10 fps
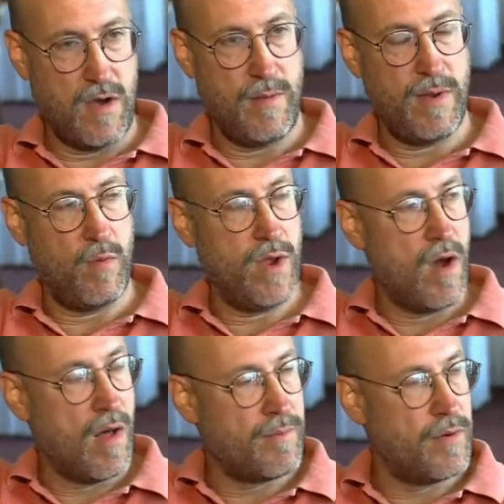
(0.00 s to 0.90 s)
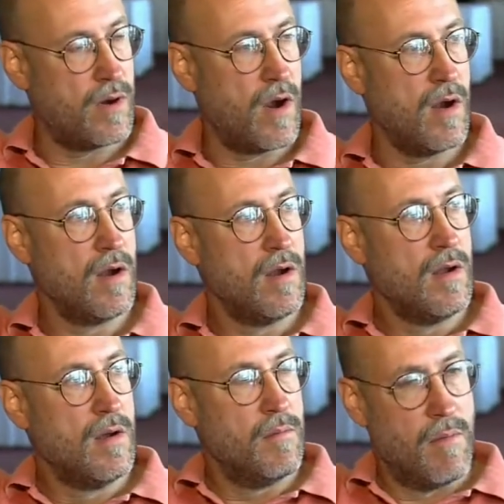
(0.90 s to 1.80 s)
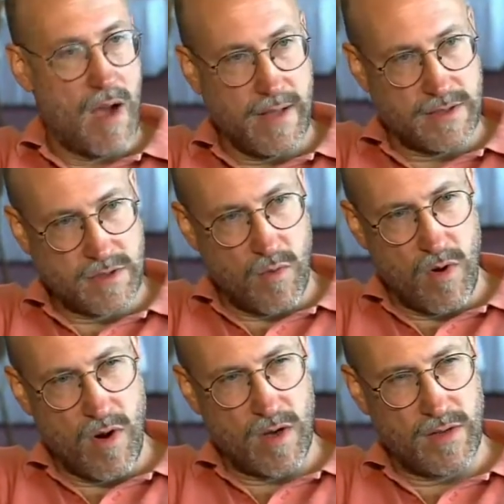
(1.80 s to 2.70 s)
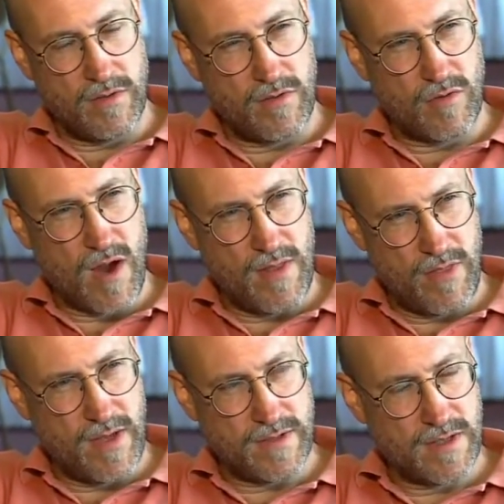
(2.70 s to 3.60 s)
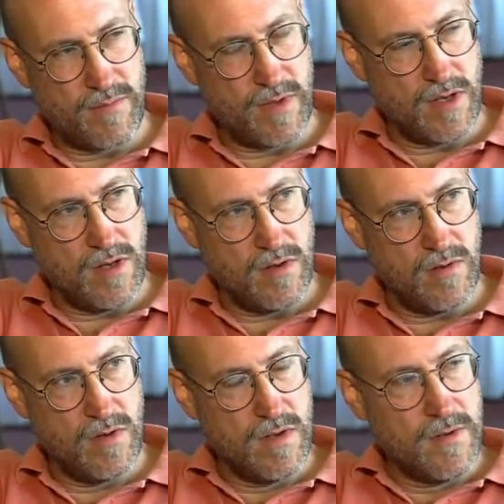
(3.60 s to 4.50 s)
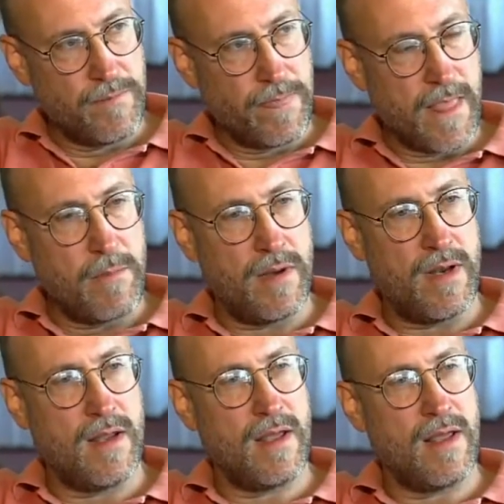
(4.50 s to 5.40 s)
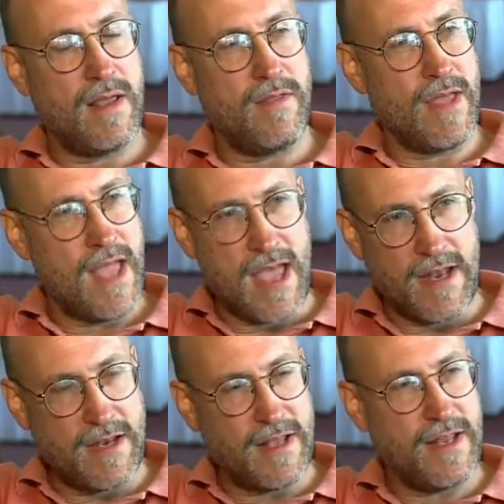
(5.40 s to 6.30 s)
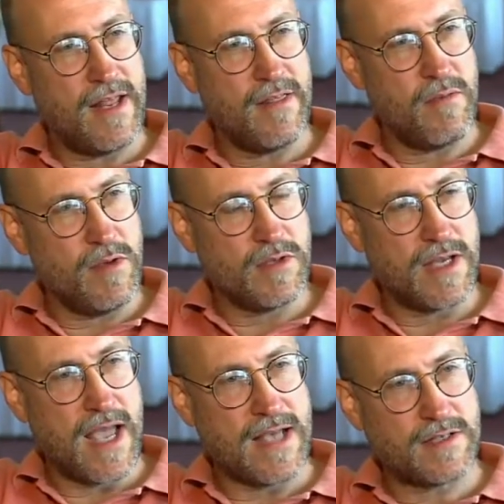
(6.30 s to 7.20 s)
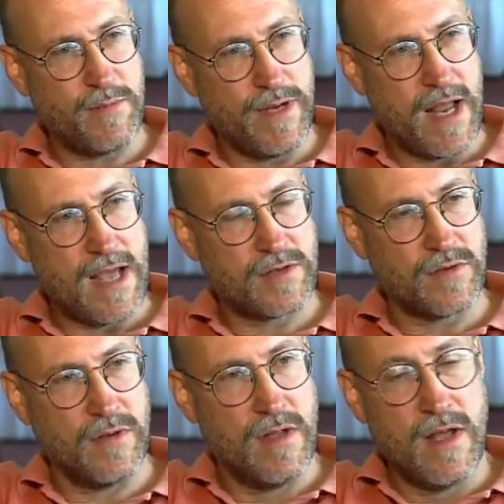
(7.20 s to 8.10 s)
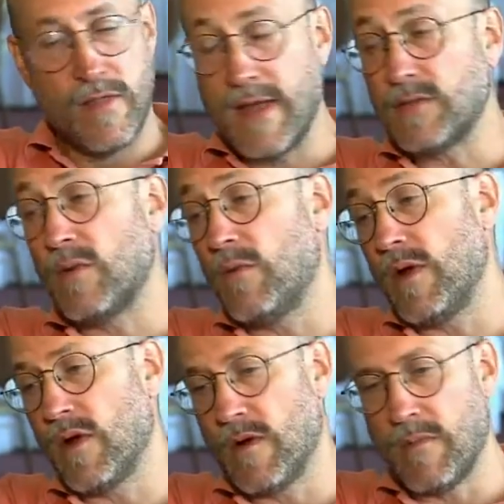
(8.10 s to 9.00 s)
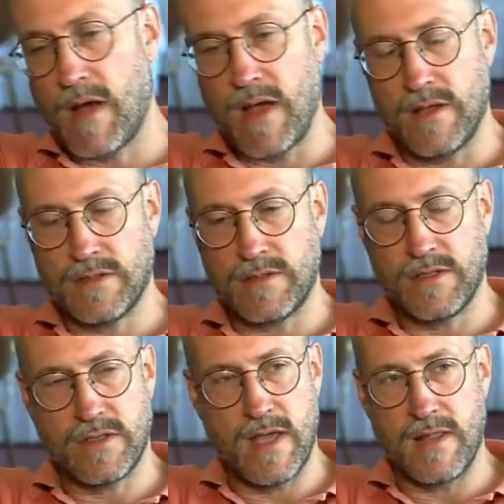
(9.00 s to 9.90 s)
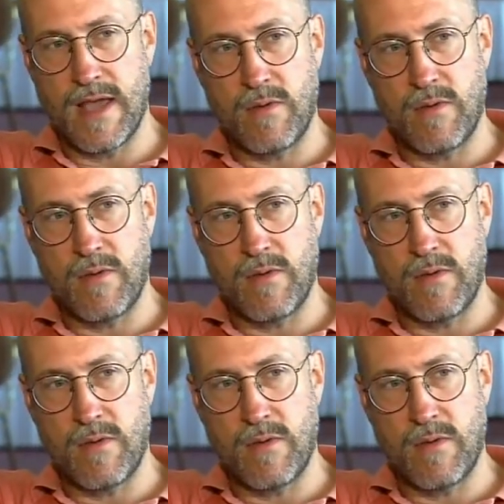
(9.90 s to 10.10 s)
I mean, we all put our minds to work and try and think of something new. But in the end, the music has to be natural. That's when we heard Miles just then.